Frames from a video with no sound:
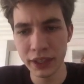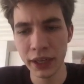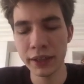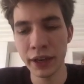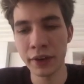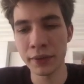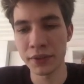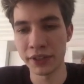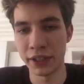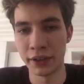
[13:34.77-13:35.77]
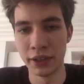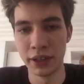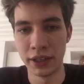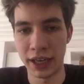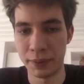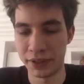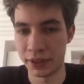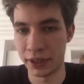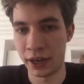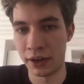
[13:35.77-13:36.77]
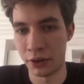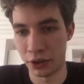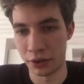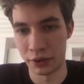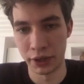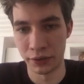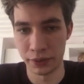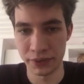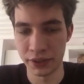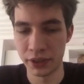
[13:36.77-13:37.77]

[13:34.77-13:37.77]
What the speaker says: And the algorithms here are presented are orthogonal algorithms.